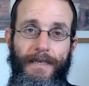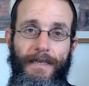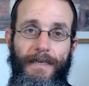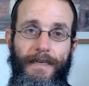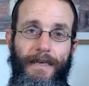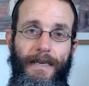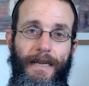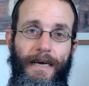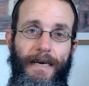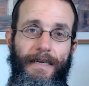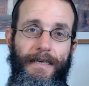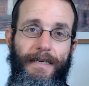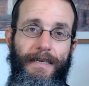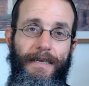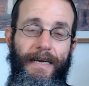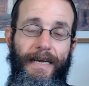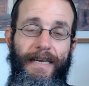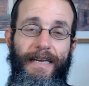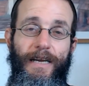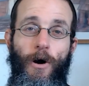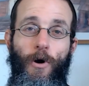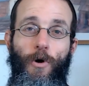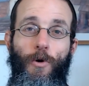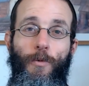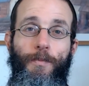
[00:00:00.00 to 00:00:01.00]
like
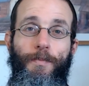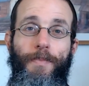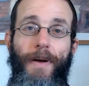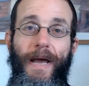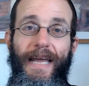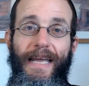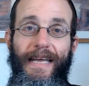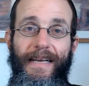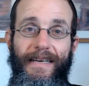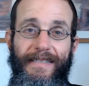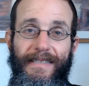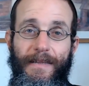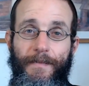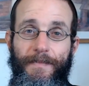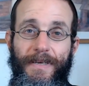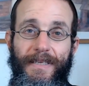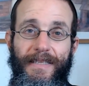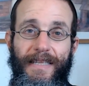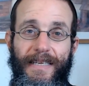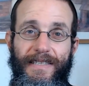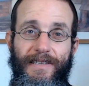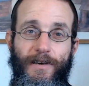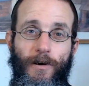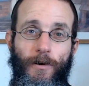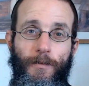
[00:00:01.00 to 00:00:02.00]
an opaque, something
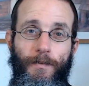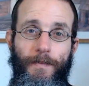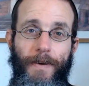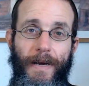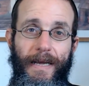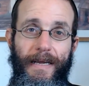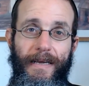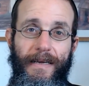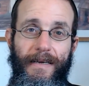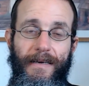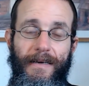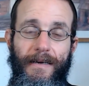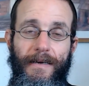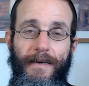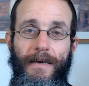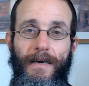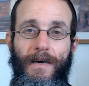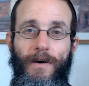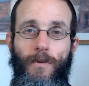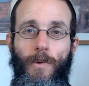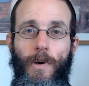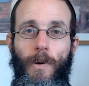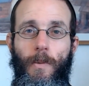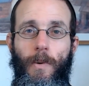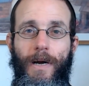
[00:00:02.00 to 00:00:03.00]
that's opaque,
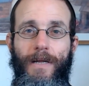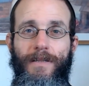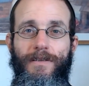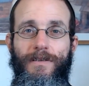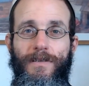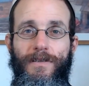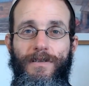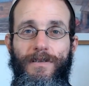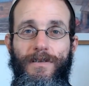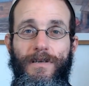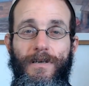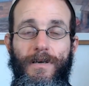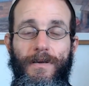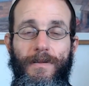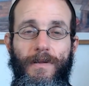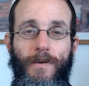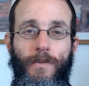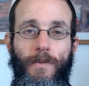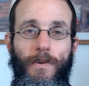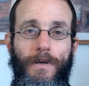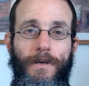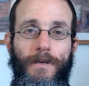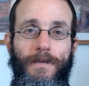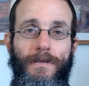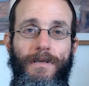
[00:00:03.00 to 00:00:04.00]
we want to turn the
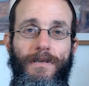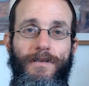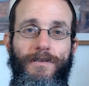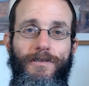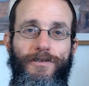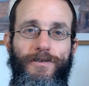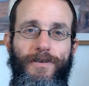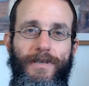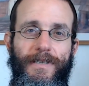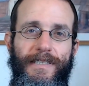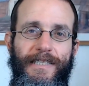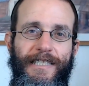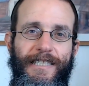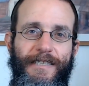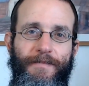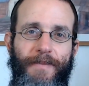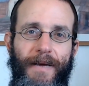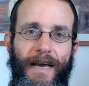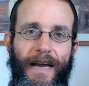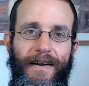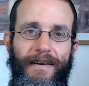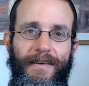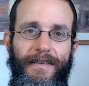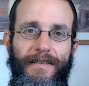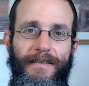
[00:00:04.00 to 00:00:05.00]
world
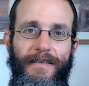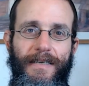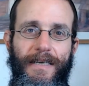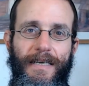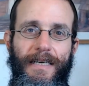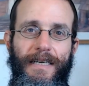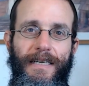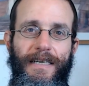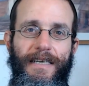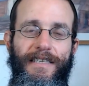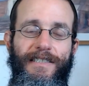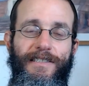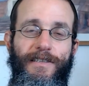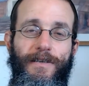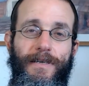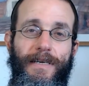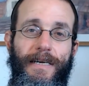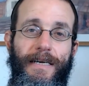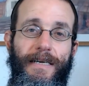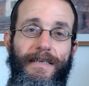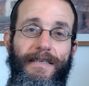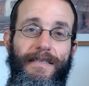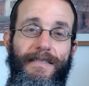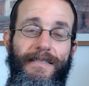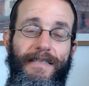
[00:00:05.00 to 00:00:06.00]
transparent, so
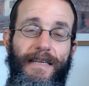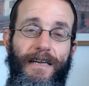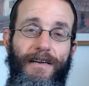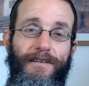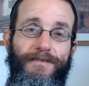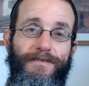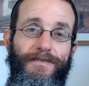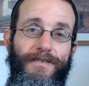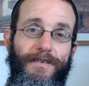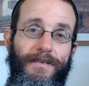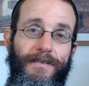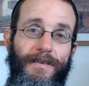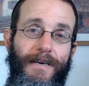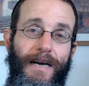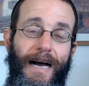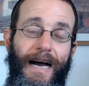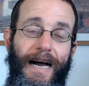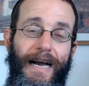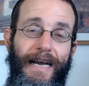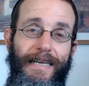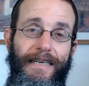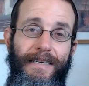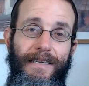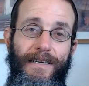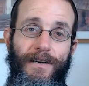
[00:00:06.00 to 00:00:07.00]
that instead of
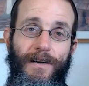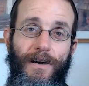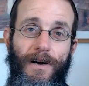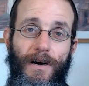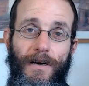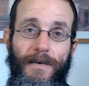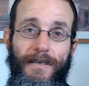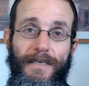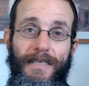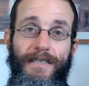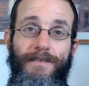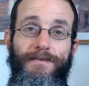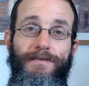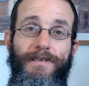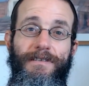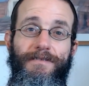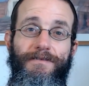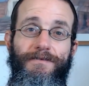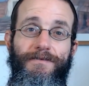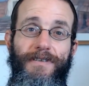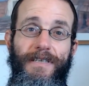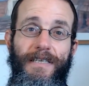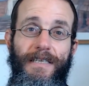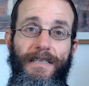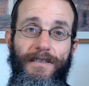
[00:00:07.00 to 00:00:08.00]
hiding God, it
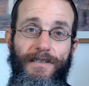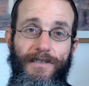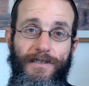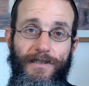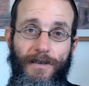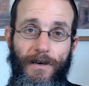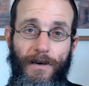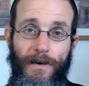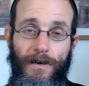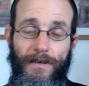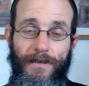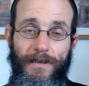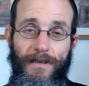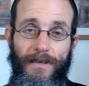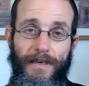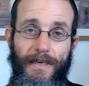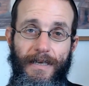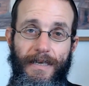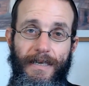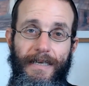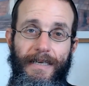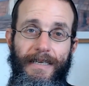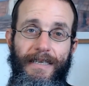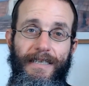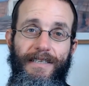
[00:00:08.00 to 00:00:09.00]
reveals God.
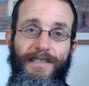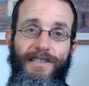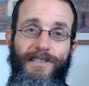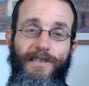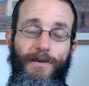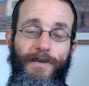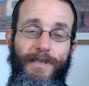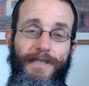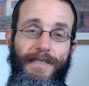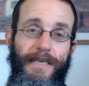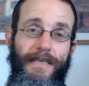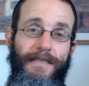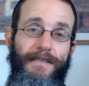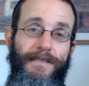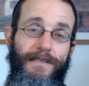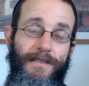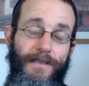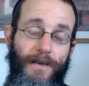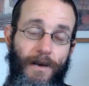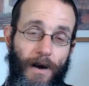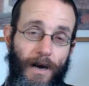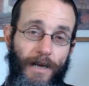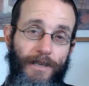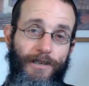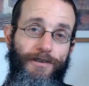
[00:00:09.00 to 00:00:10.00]
So he says,
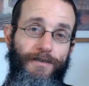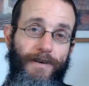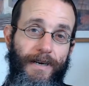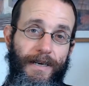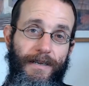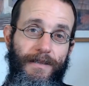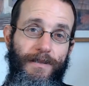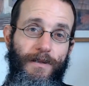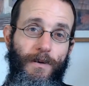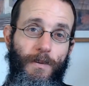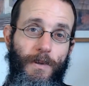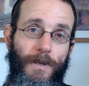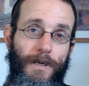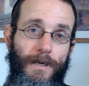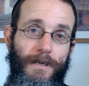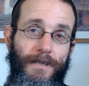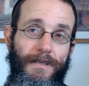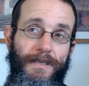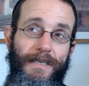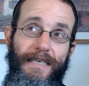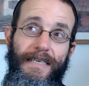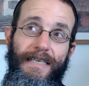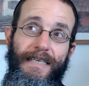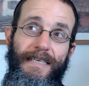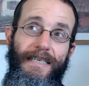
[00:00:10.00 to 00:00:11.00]
God created the
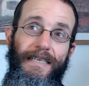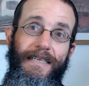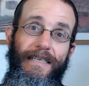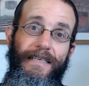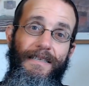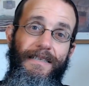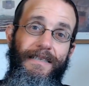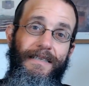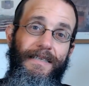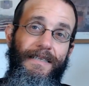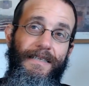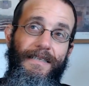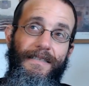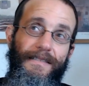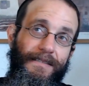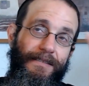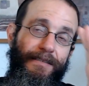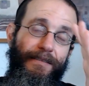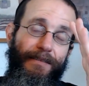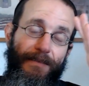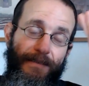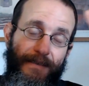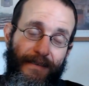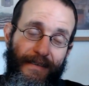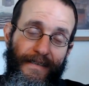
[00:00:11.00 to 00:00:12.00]
world, he
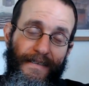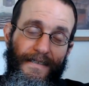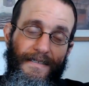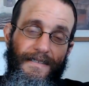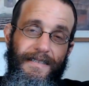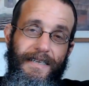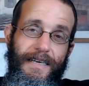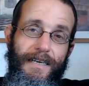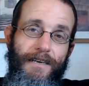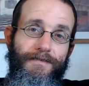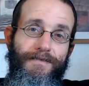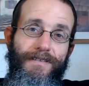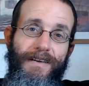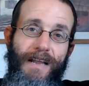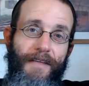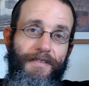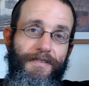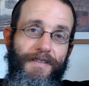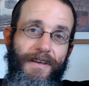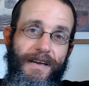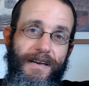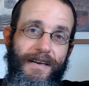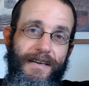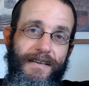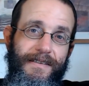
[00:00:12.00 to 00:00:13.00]
is in a state of
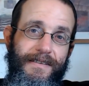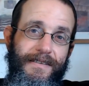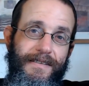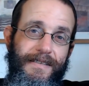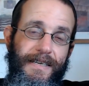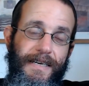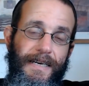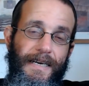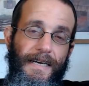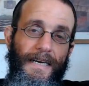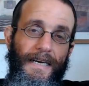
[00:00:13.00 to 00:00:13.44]
nothingness,